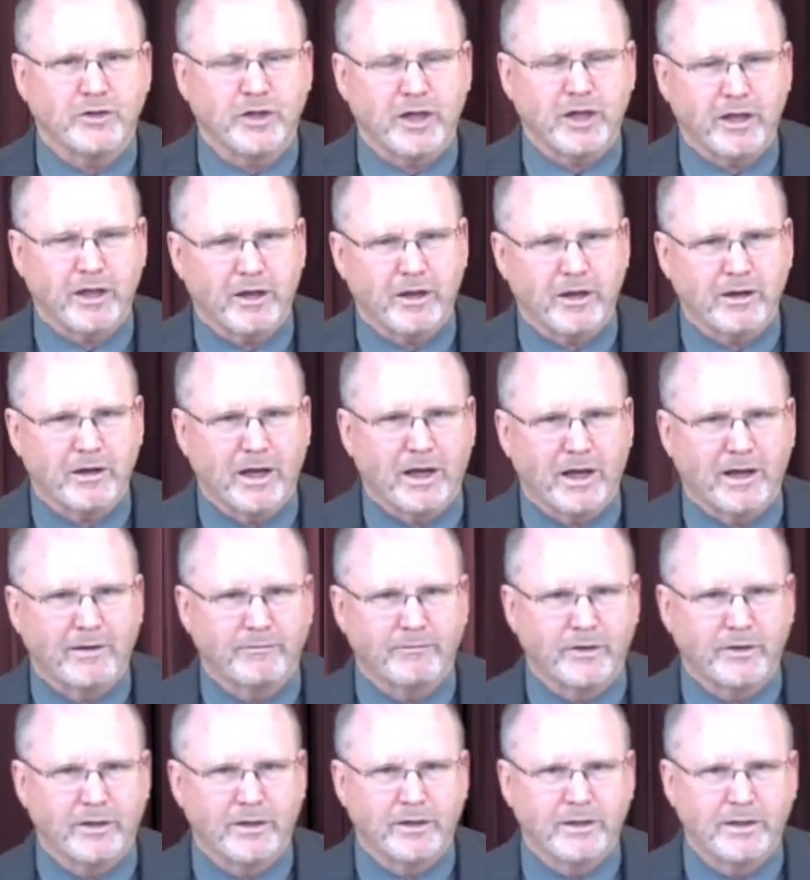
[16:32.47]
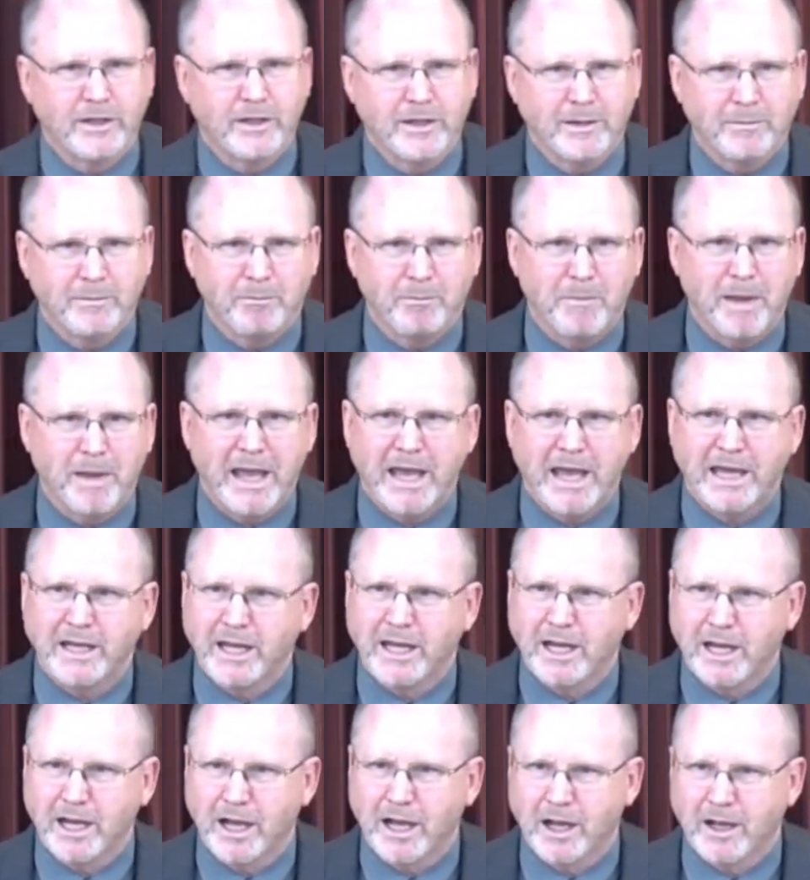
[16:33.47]
there of the
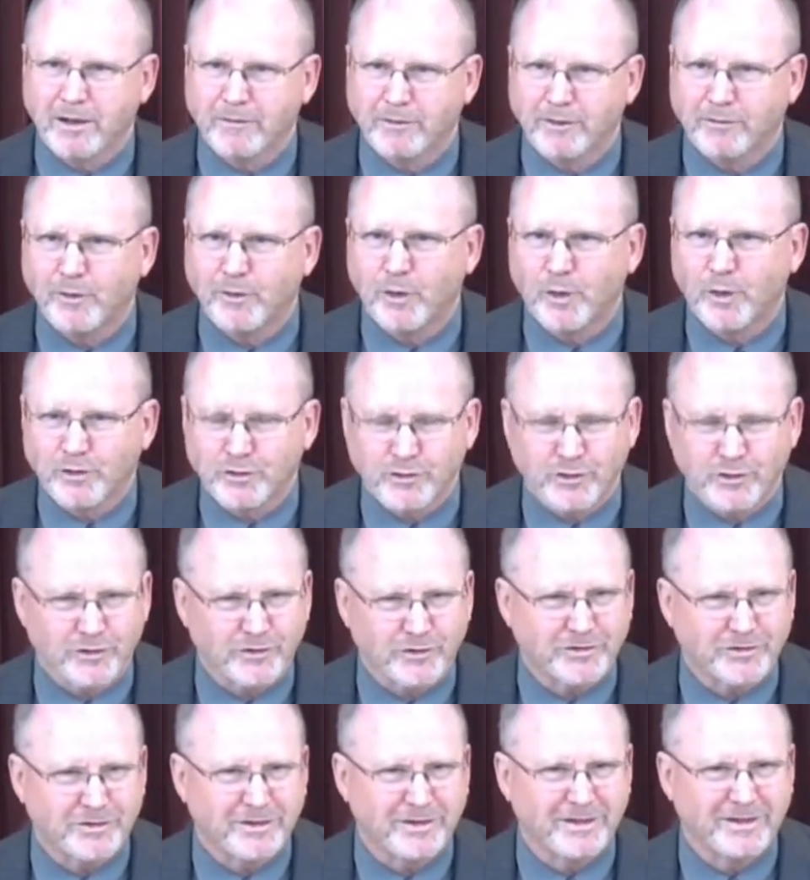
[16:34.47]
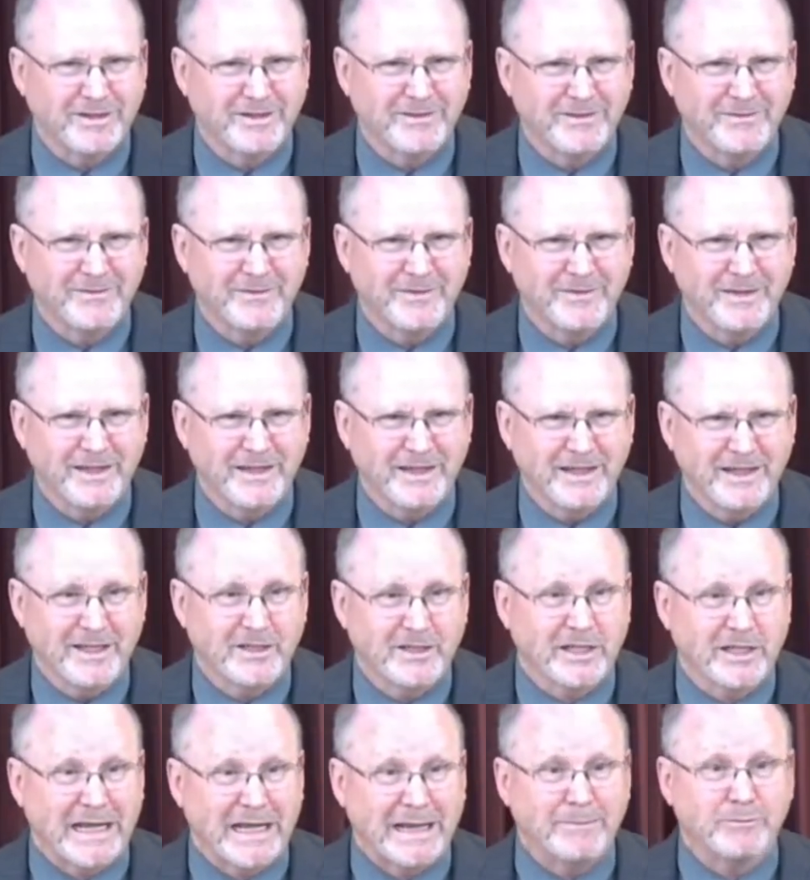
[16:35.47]
manning of the forces? He
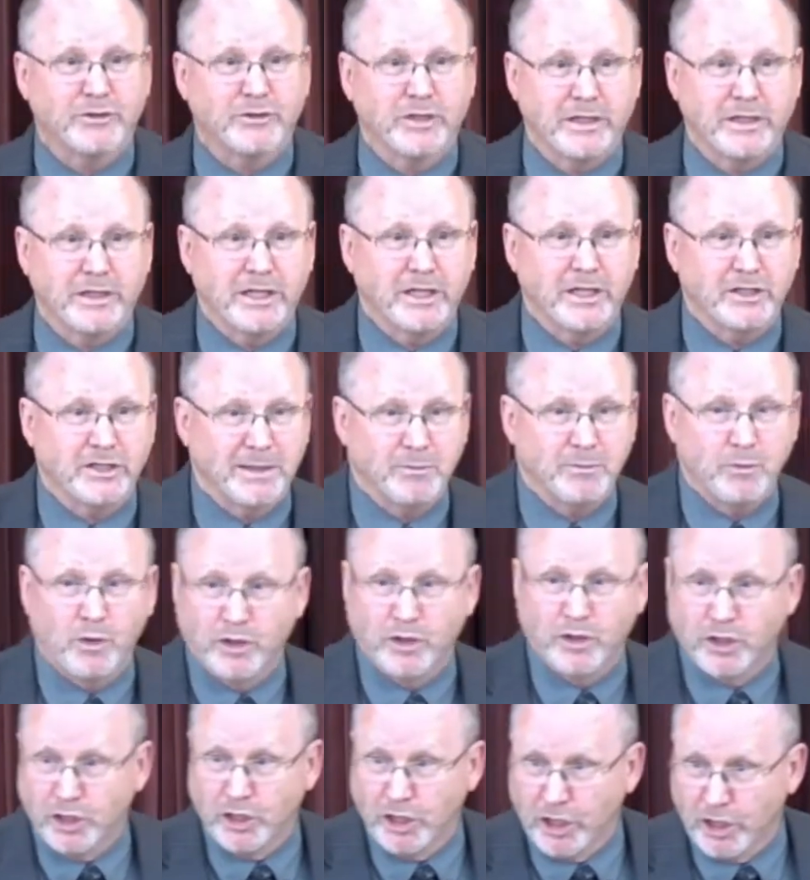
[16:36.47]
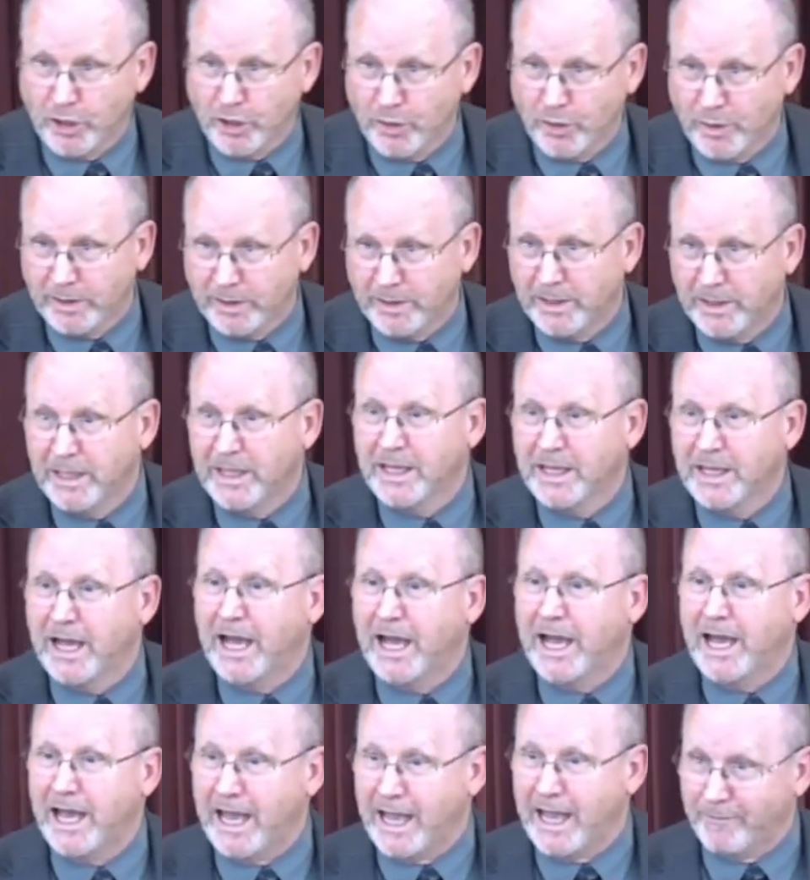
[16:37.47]
said, I'm sending someone to you, and
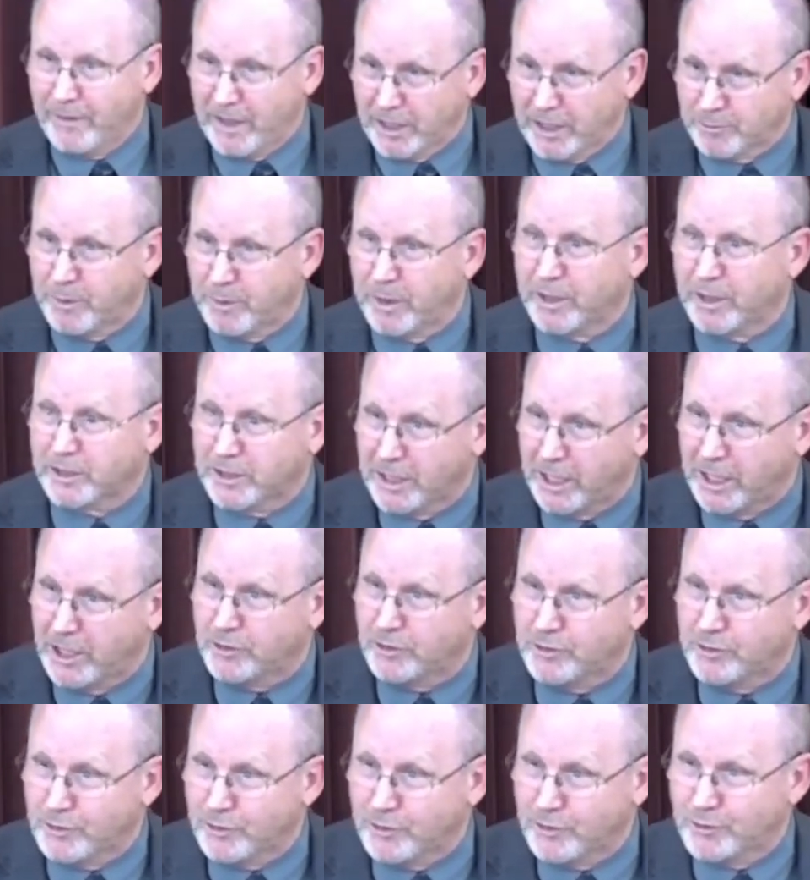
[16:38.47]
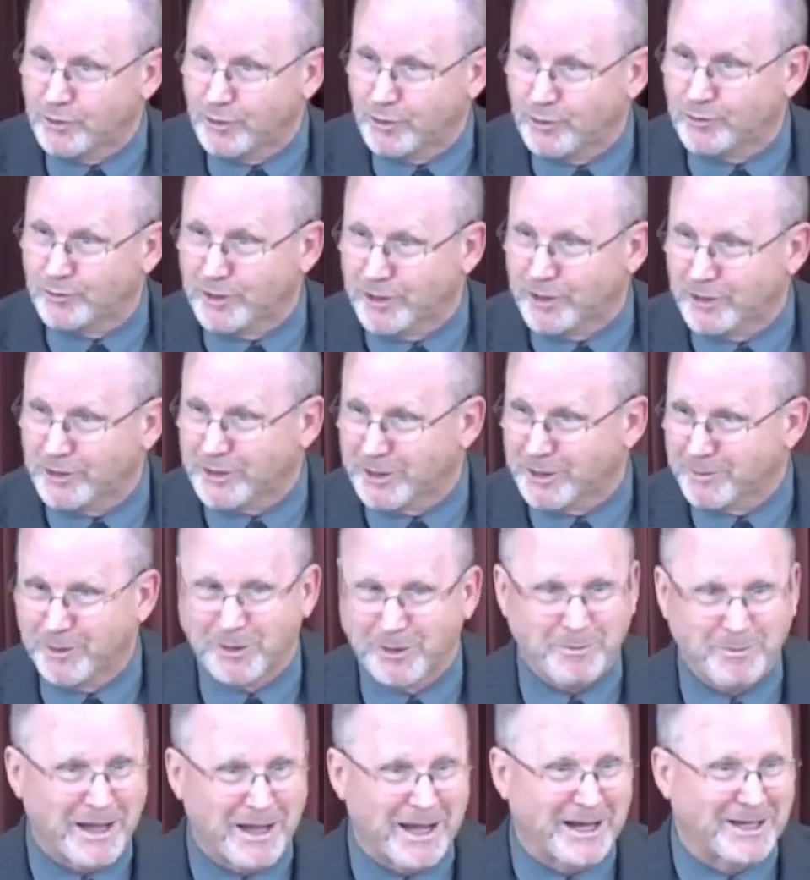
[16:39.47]
I have expectations that you send
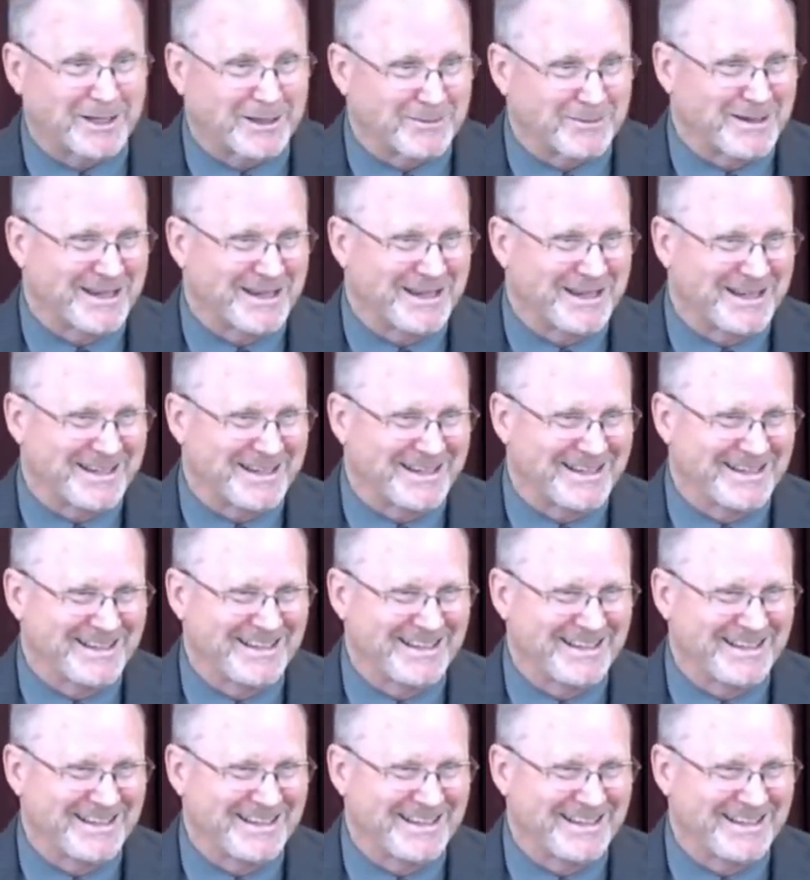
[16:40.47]
someone back to me.